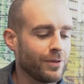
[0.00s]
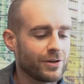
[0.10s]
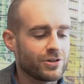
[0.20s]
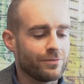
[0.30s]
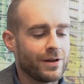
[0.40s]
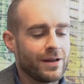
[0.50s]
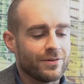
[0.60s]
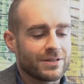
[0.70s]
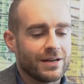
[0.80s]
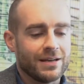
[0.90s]
blockchain right now
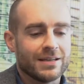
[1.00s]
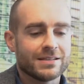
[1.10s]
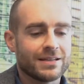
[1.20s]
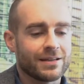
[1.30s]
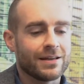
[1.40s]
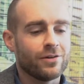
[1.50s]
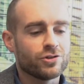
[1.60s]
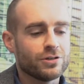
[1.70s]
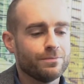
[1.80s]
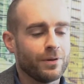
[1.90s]
is kind of nascent
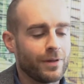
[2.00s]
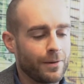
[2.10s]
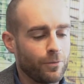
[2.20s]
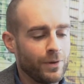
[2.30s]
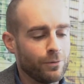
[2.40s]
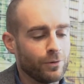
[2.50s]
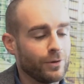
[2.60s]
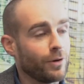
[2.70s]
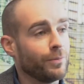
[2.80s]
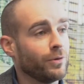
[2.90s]
technology, but like we
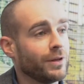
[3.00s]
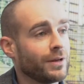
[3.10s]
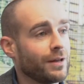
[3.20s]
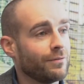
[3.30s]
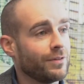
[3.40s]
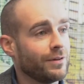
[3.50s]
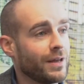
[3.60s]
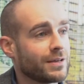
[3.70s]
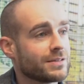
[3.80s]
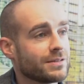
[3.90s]
really are building kind of the
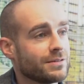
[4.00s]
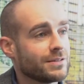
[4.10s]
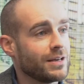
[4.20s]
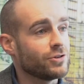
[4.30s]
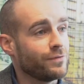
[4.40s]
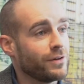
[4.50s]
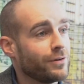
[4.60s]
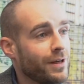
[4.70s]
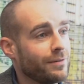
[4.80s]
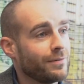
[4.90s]
next stage of
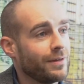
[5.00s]
internet.